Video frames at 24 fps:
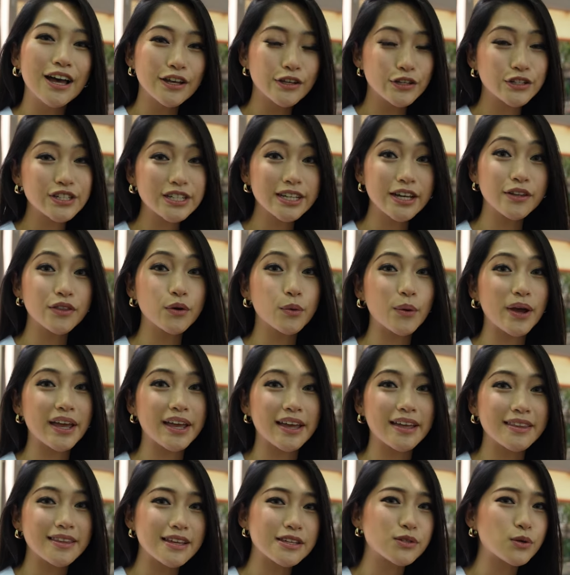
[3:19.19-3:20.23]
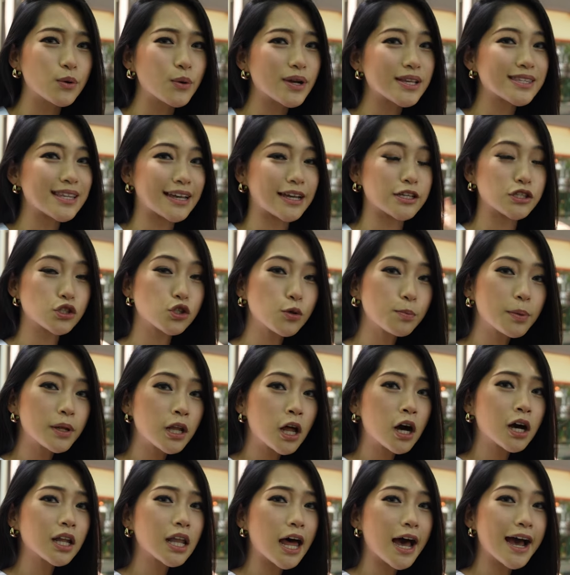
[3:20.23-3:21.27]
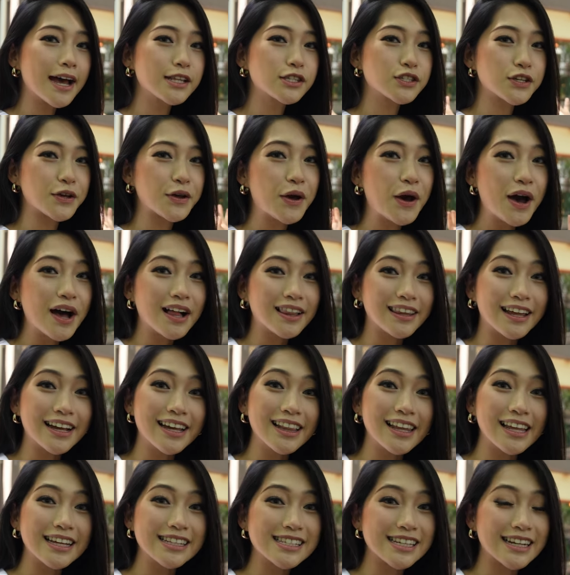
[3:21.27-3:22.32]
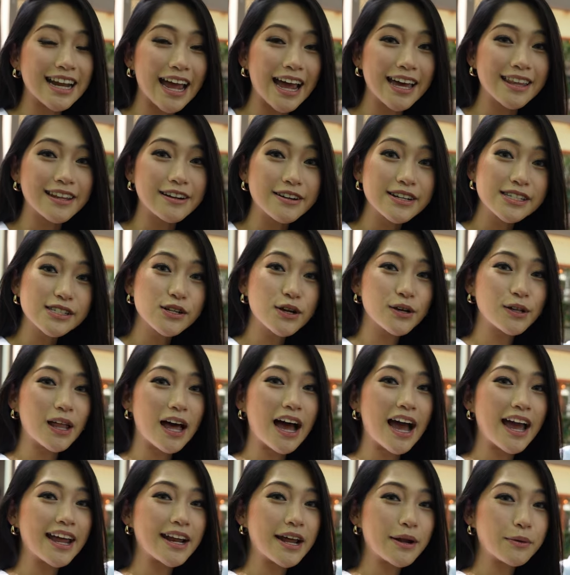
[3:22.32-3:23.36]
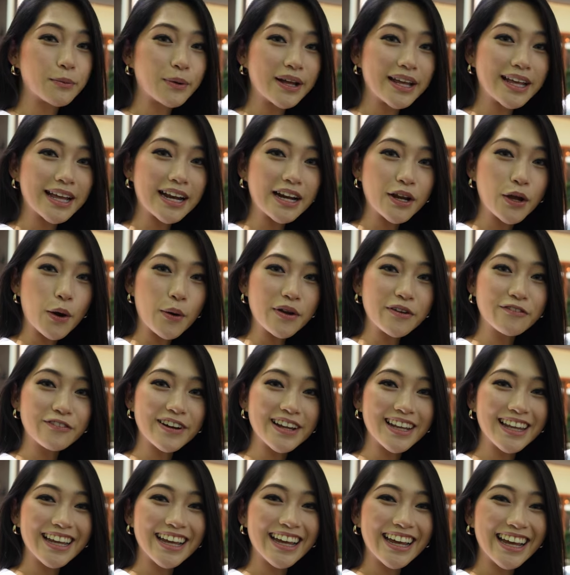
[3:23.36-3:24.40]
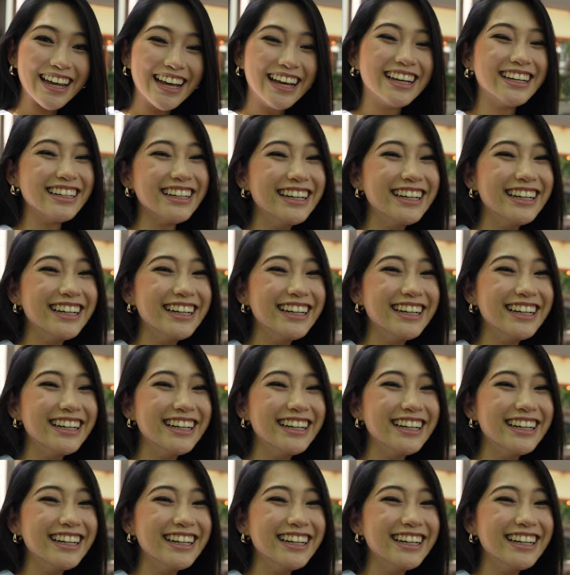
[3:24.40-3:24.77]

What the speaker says: Usually on the weekend, there's always like a super long line. So luckily today, there is no line and we can go in freely.